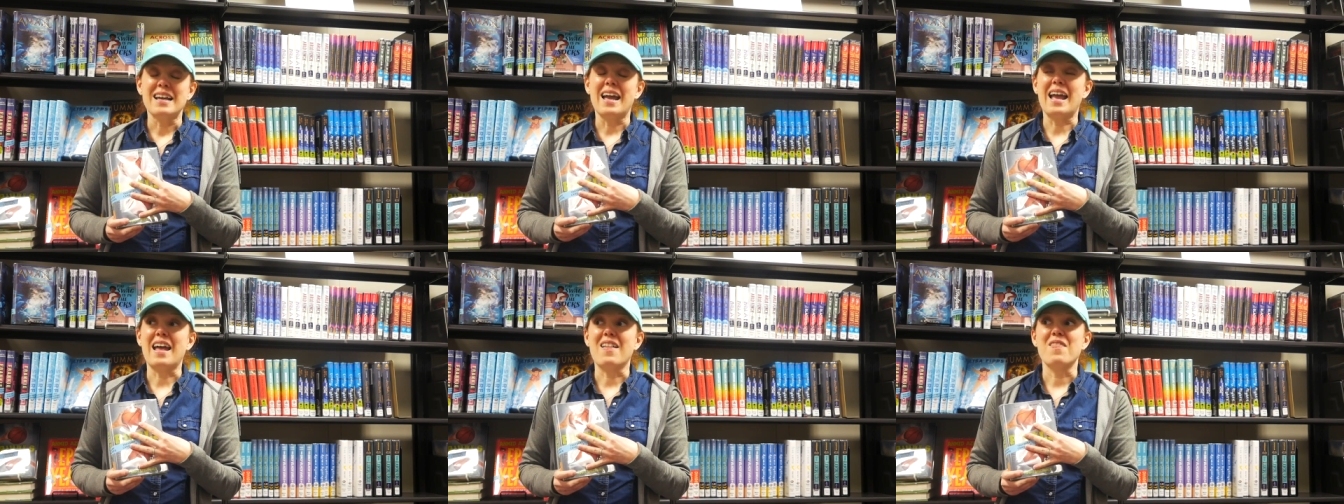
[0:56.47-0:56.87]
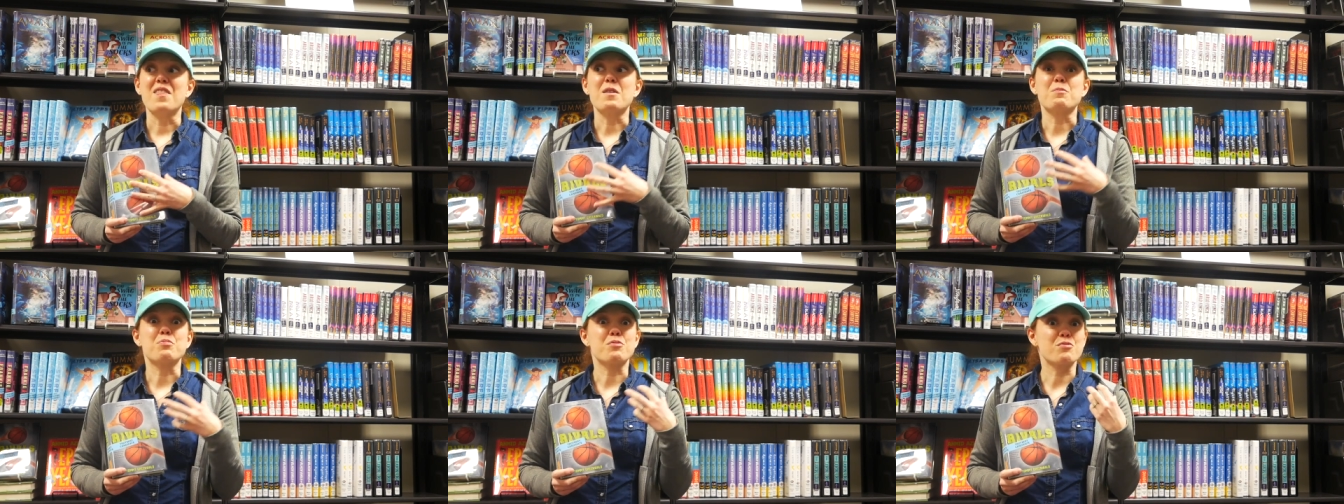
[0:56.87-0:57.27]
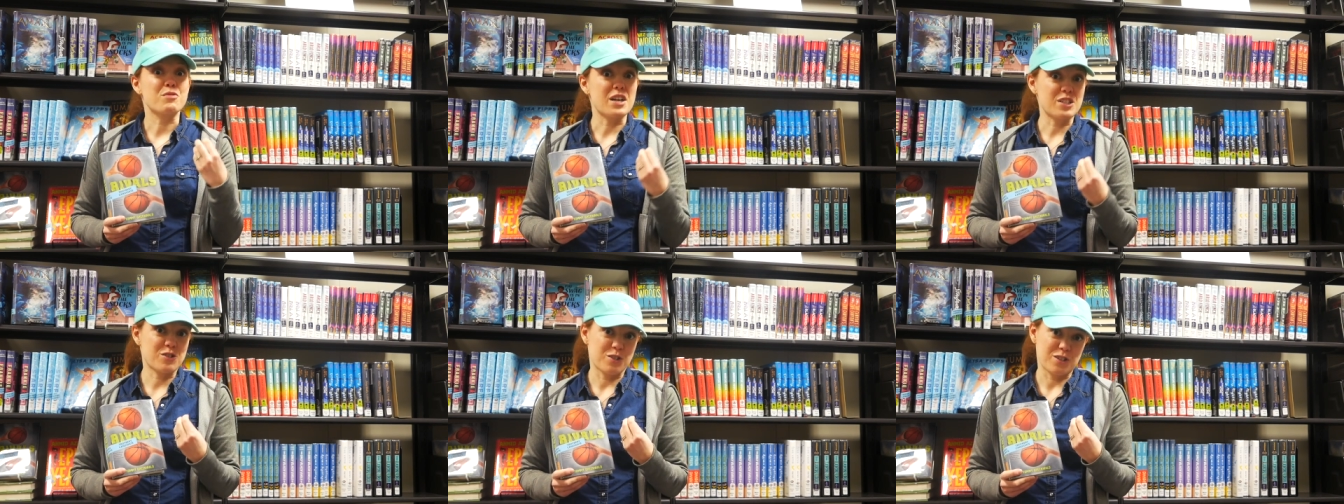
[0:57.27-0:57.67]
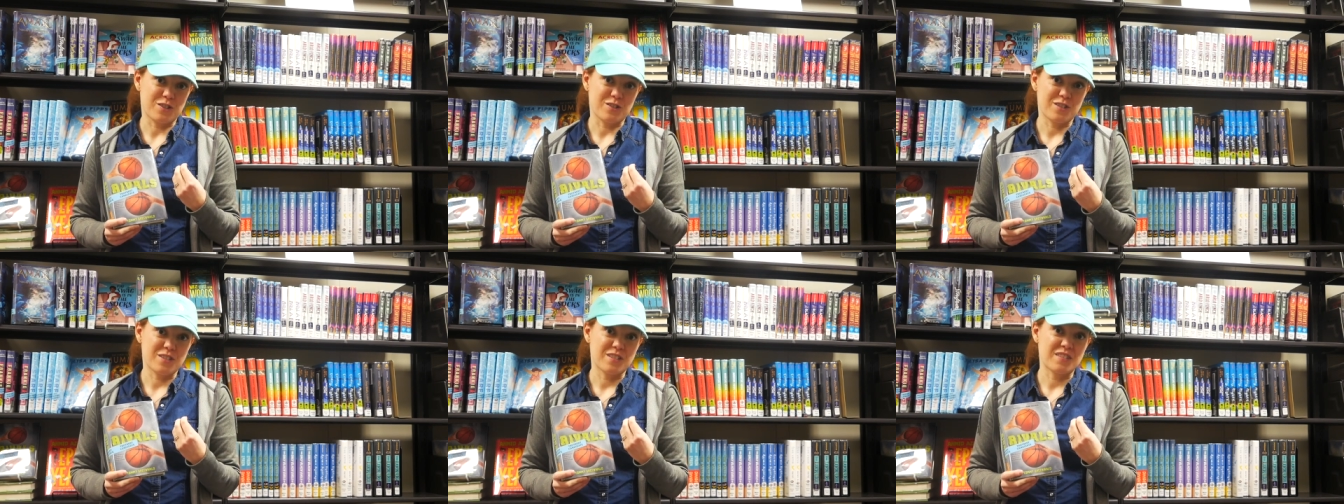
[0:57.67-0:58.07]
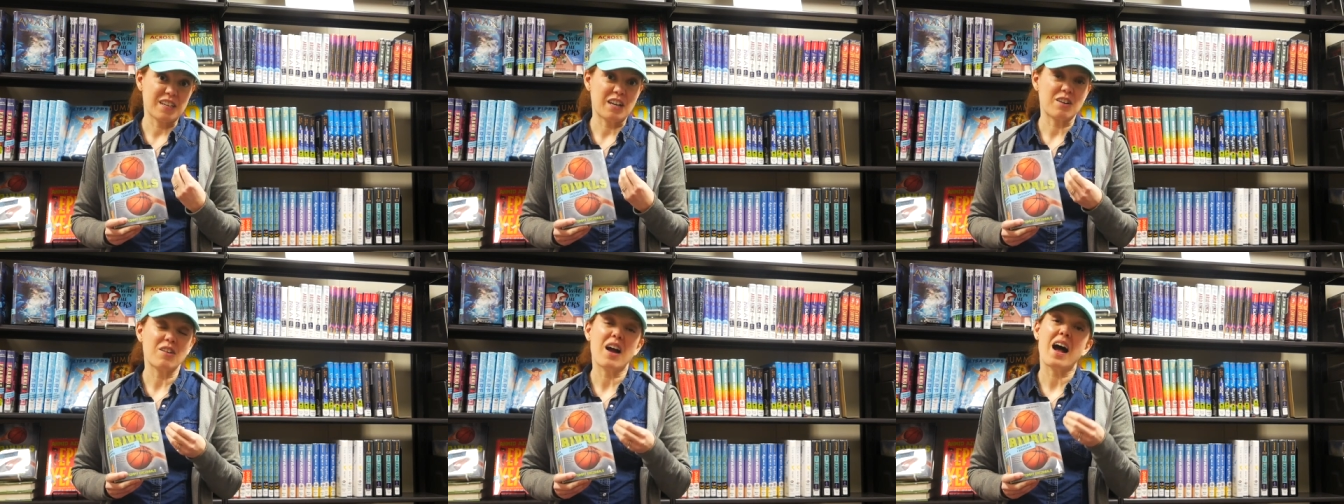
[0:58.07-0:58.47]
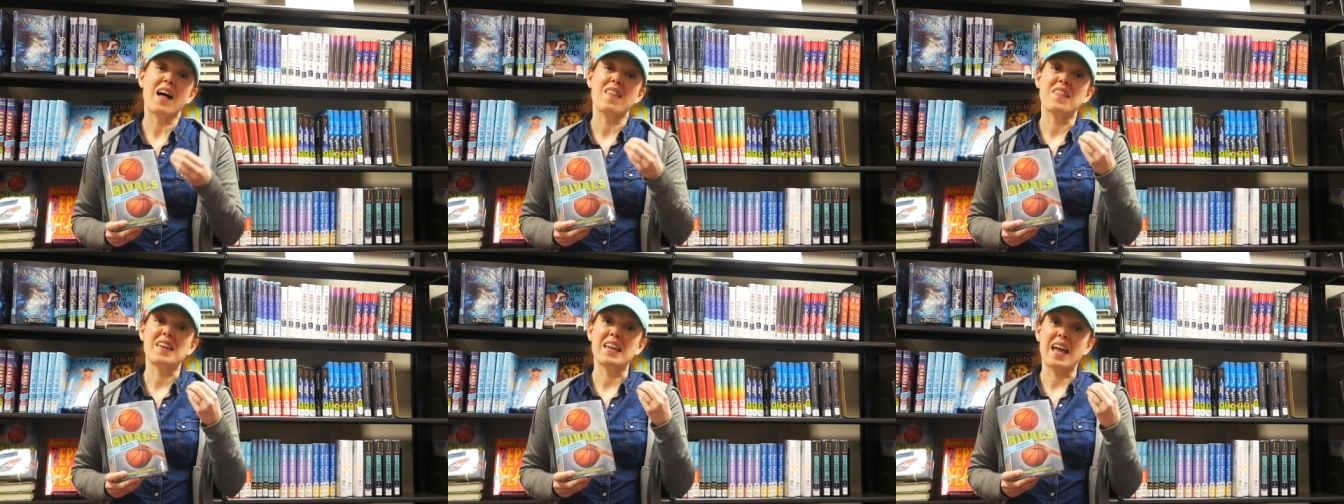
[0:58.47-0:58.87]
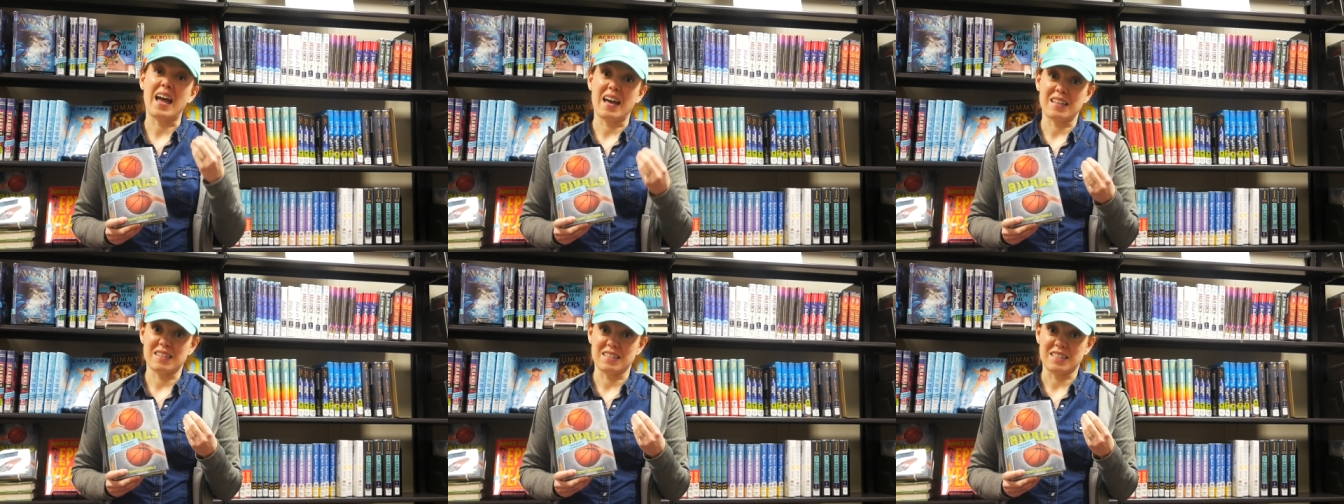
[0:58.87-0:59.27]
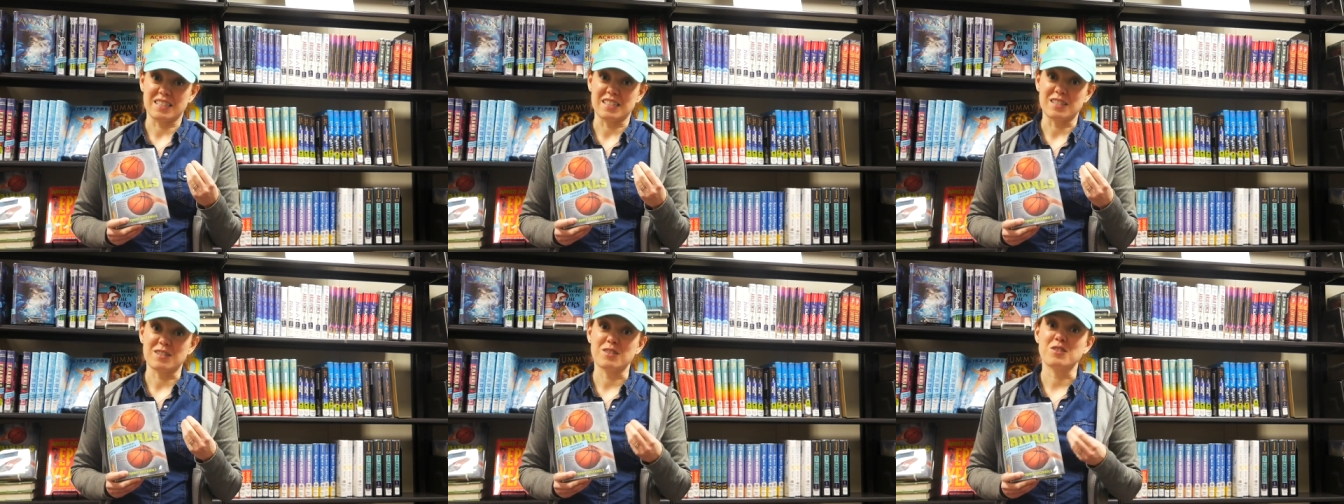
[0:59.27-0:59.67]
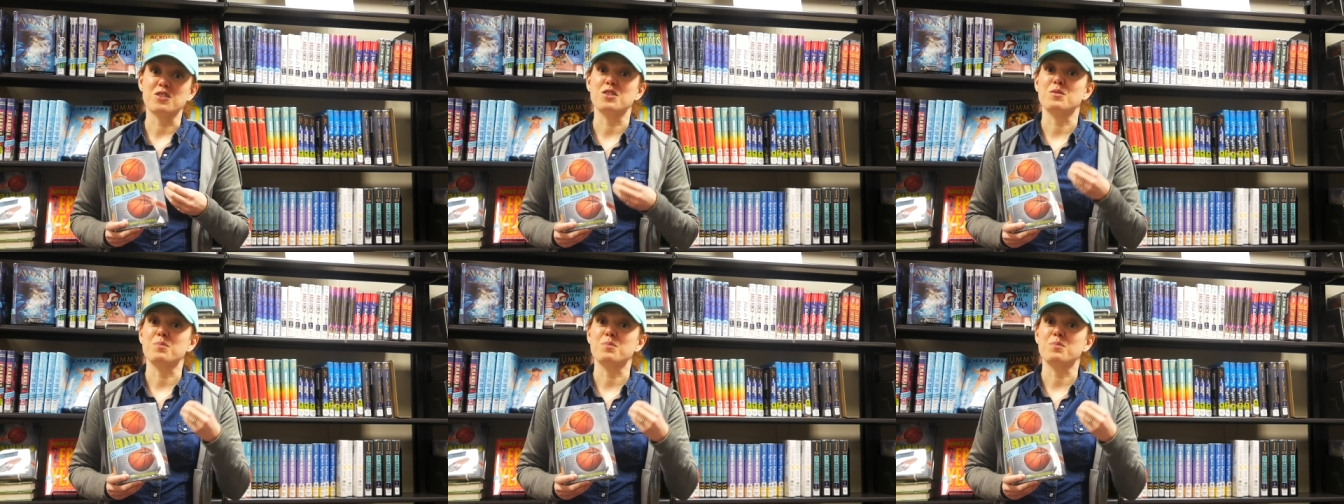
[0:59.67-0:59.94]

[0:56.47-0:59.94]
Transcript: and the pressures that are on the athletes to